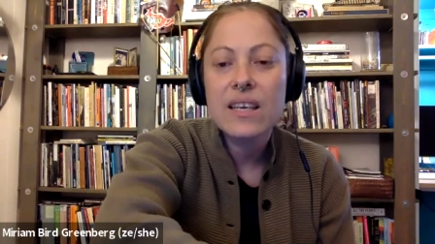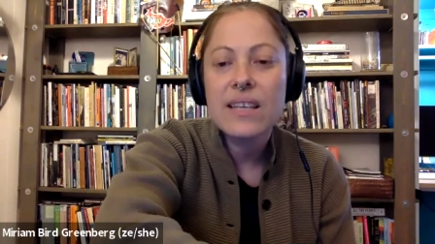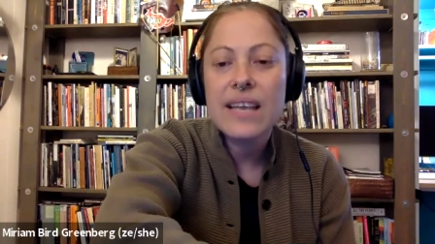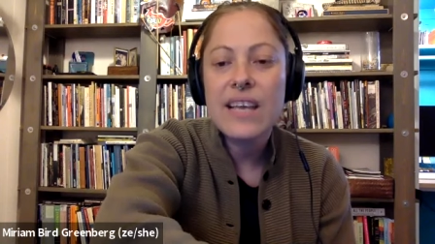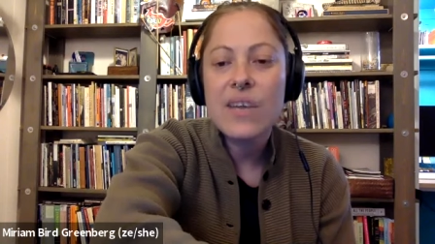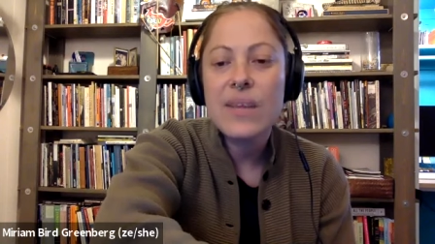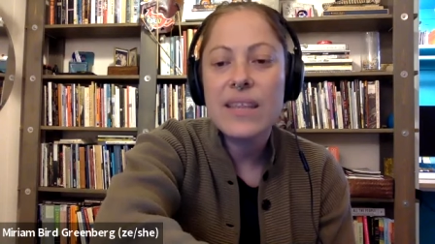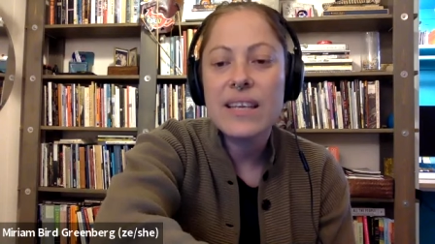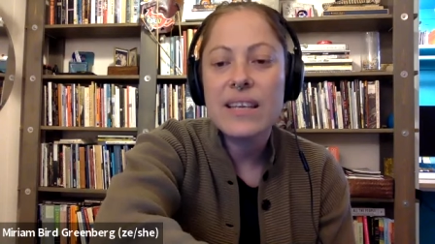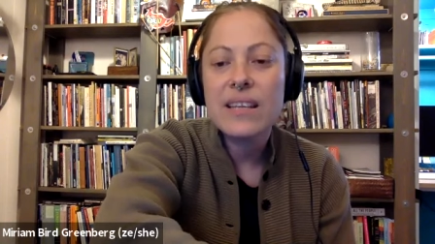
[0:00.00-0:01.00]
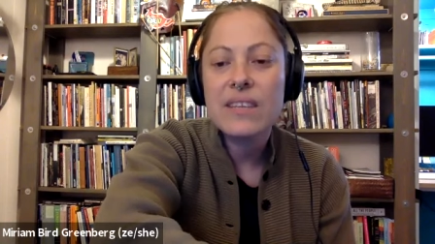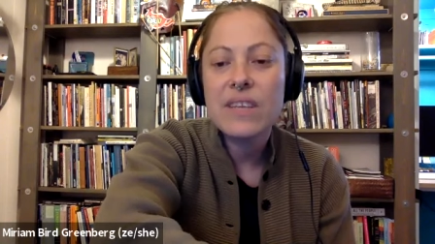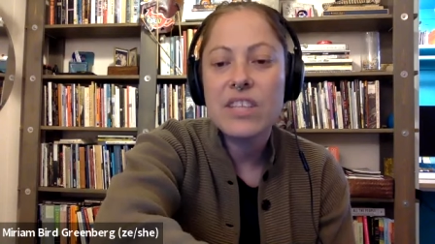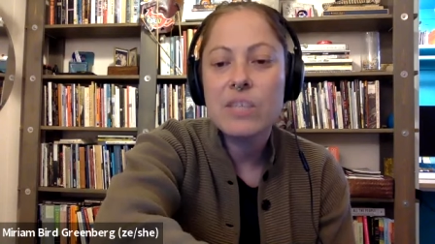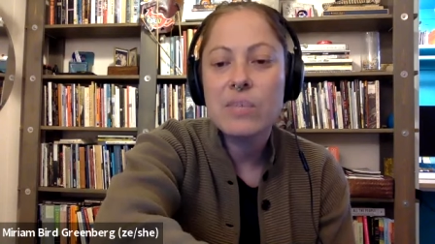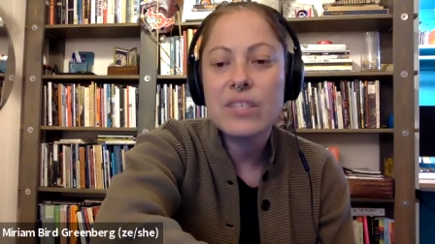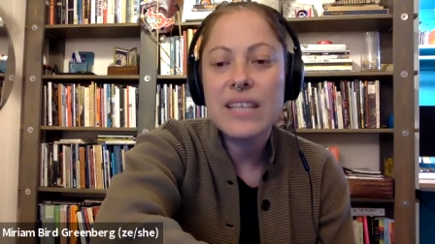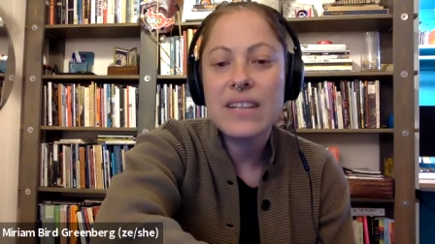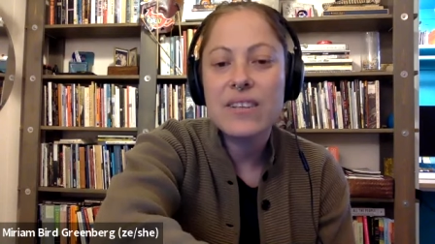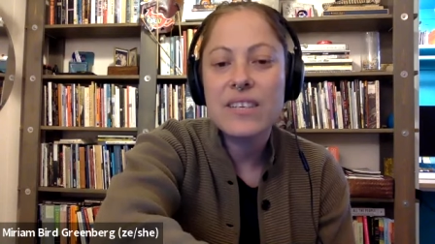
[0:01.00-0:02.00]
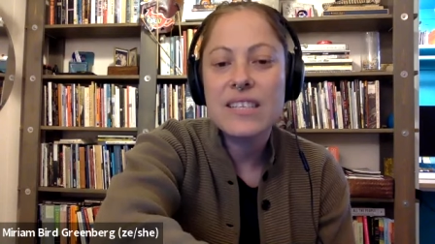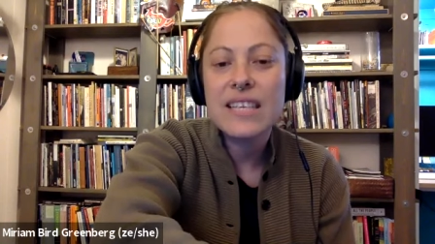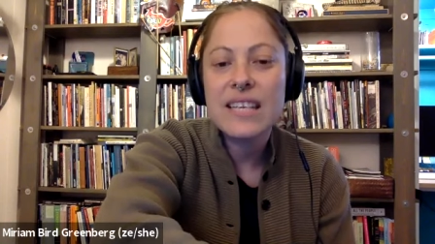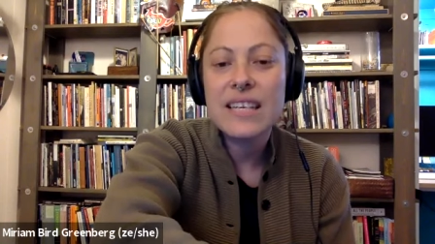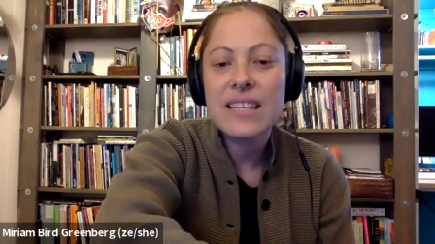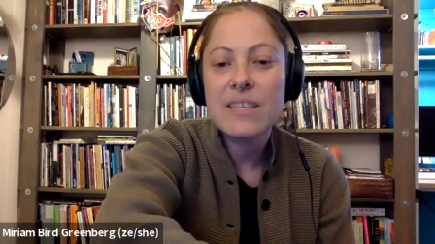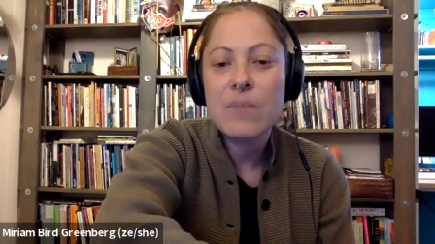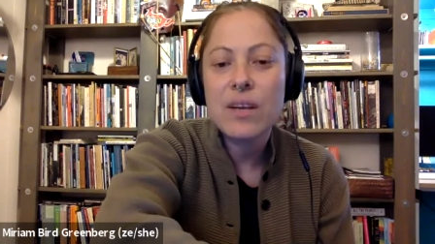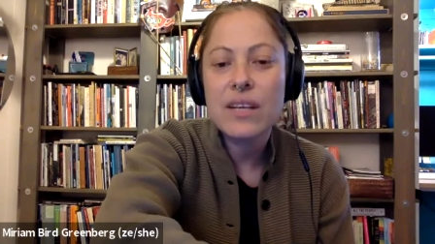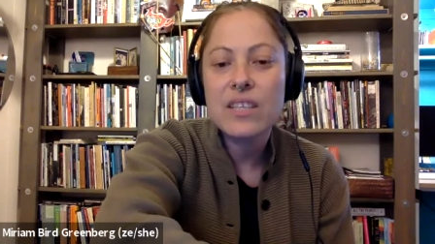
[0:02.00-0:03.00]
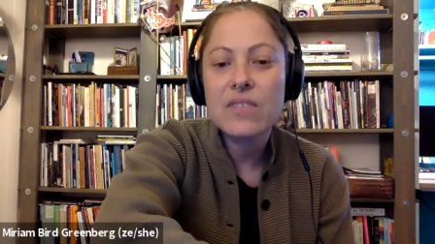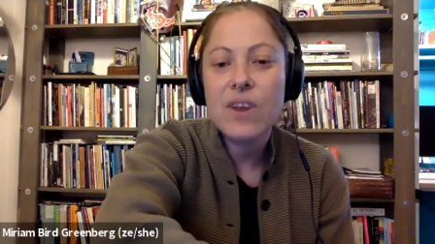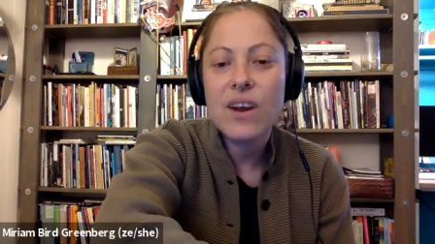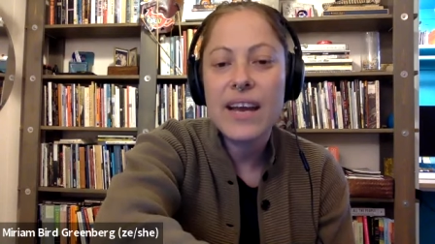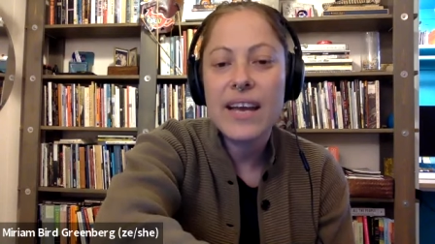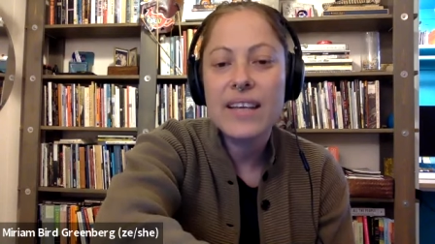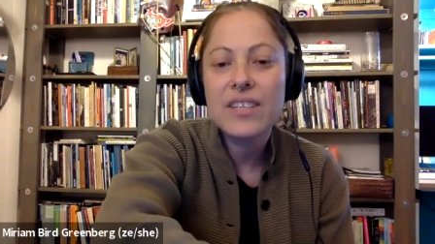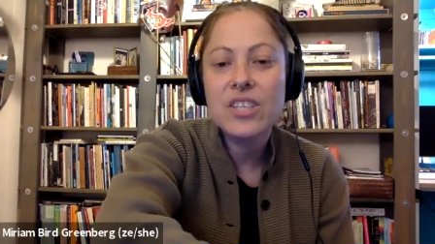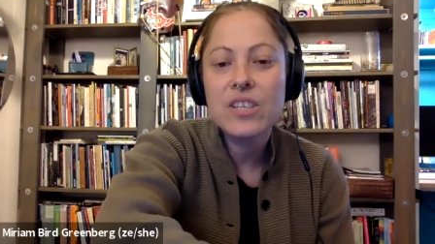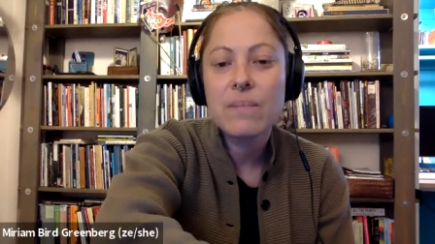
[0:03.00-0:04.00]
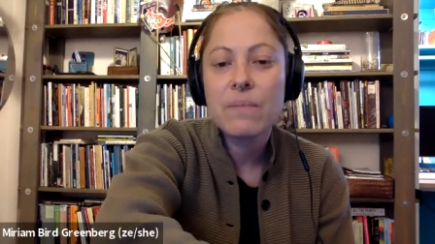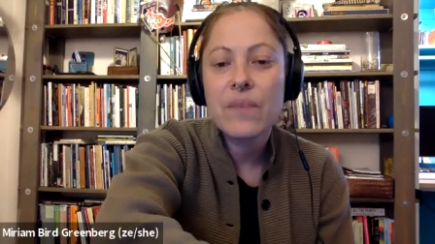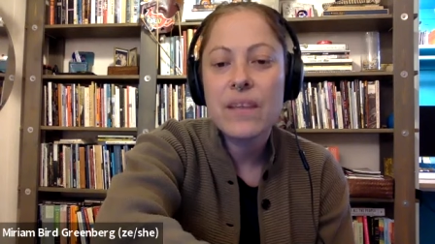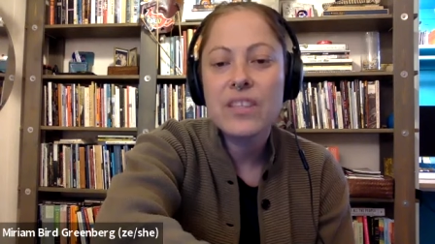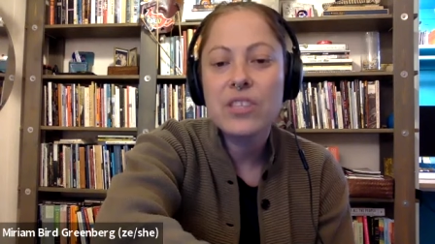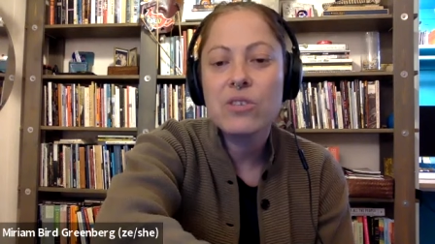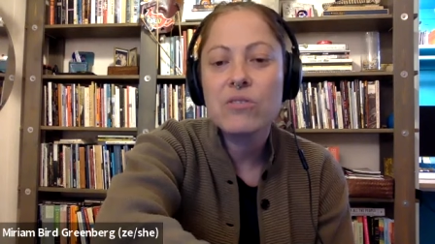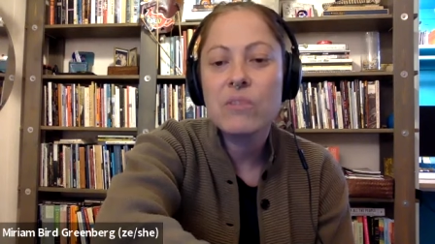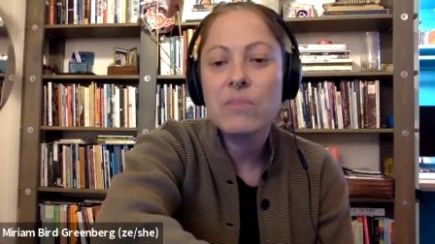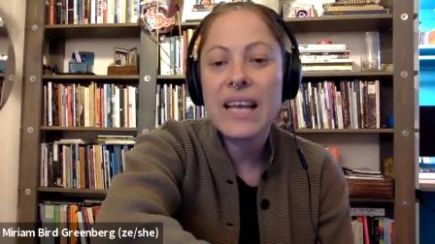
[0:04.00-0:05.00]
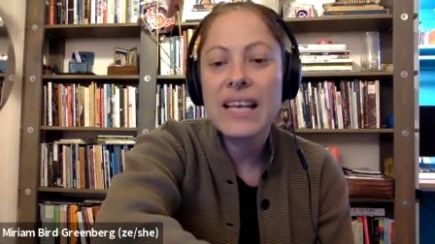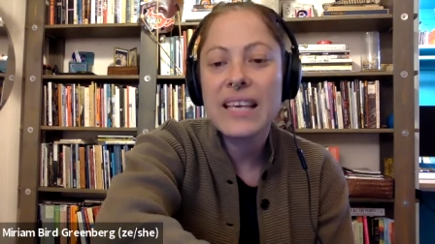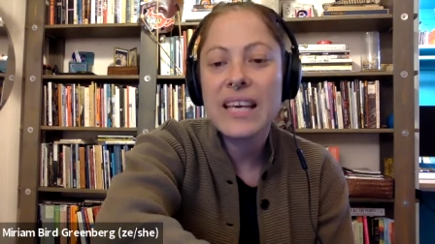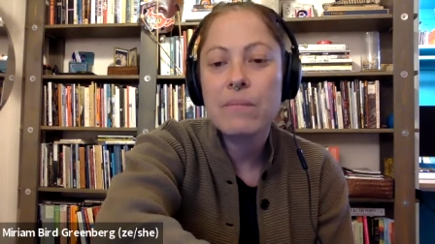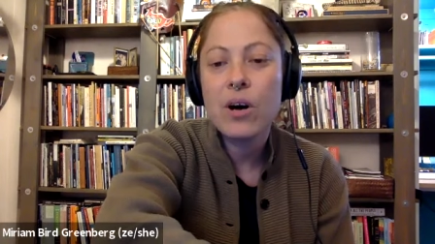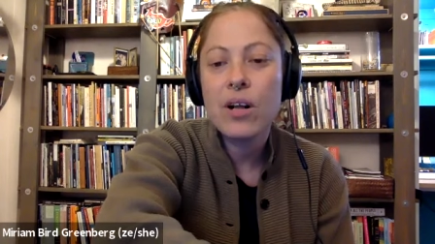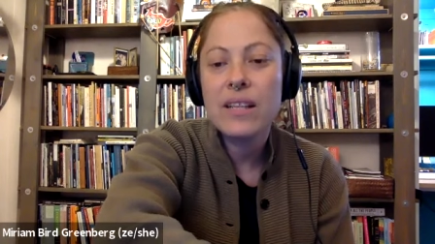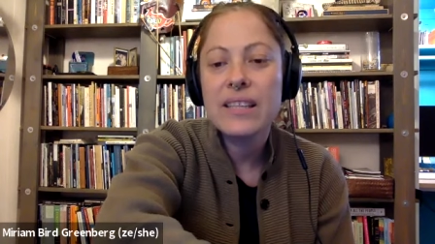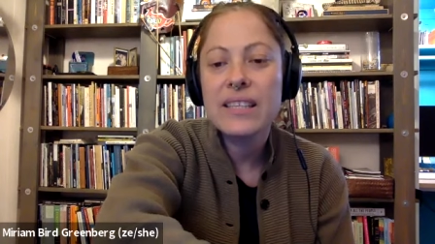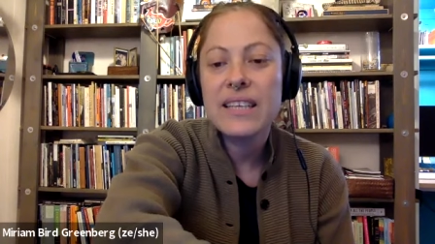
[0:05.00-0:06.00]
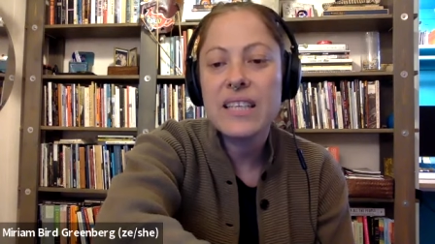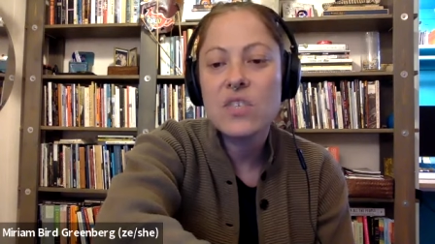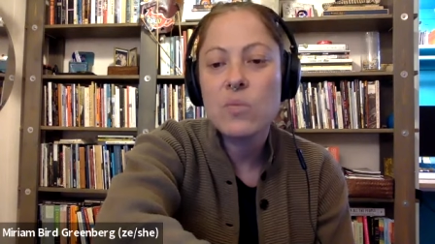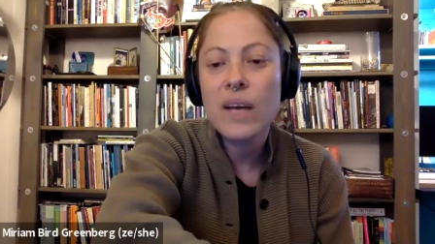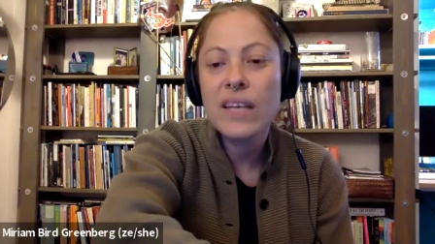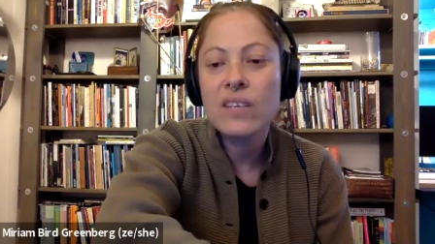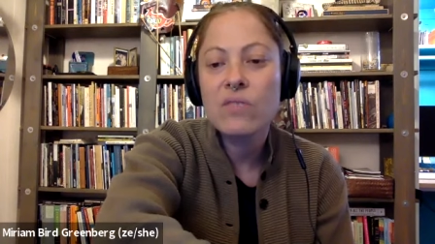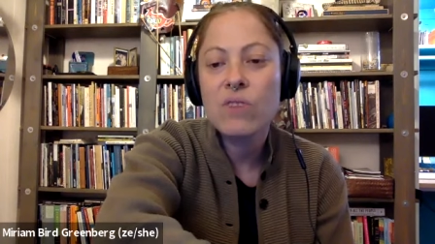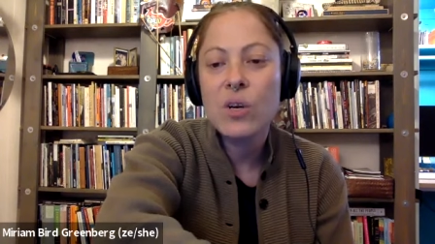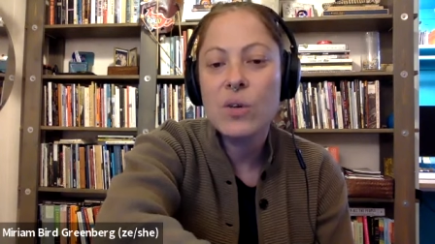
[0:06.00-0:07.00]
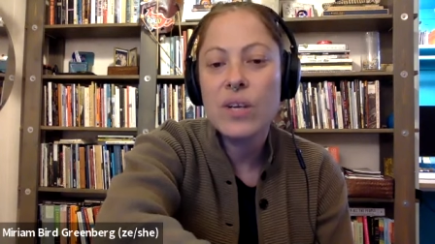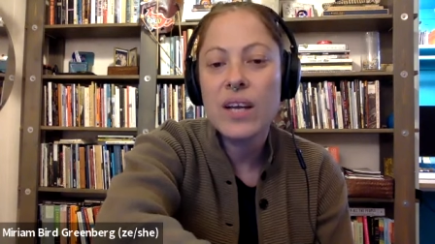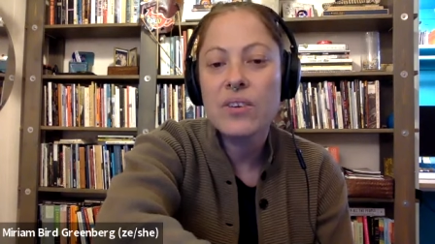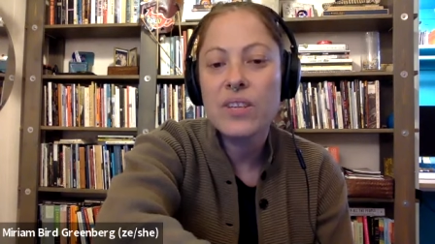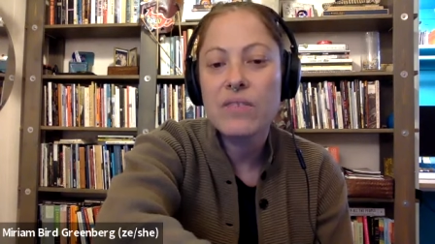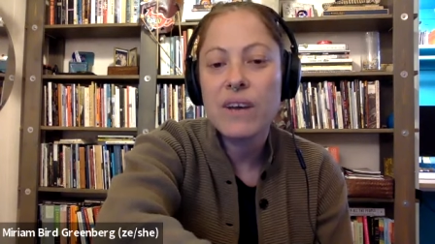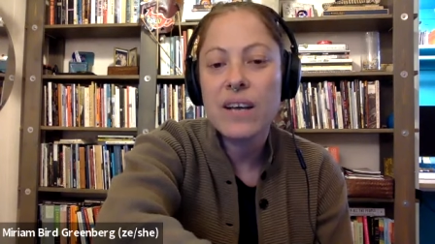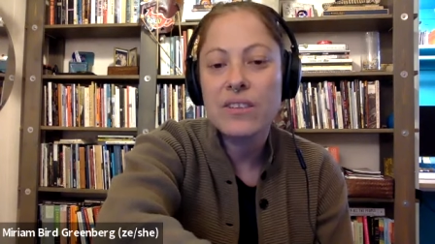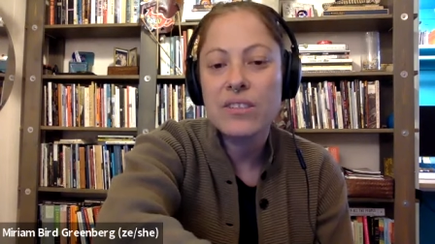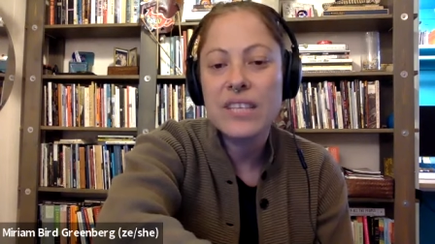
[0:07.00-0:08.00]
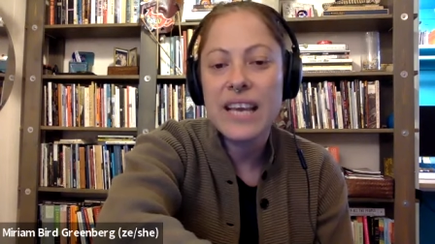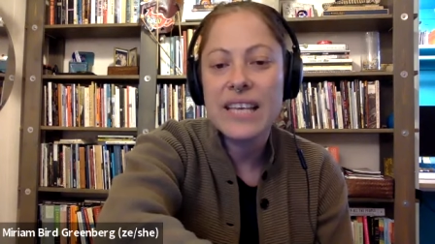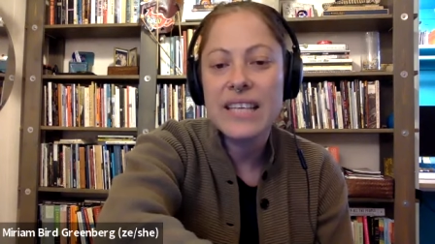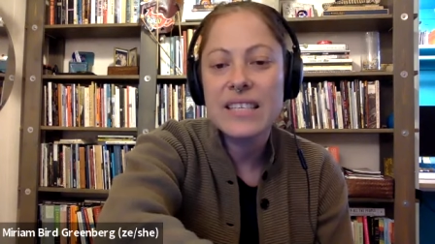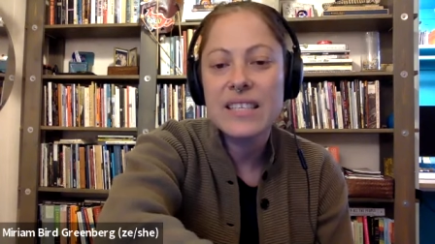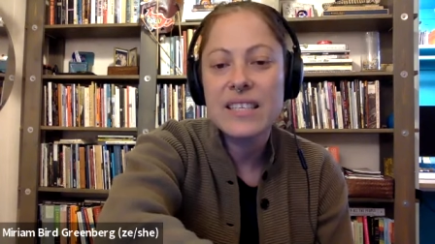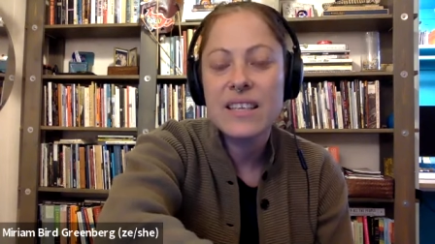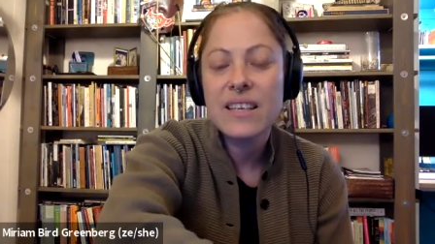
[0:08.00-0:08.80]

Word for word: taking with it the vegetable sellers seated at the market's far edge, and the children playing kickball in the dust widened road under their father's gaze.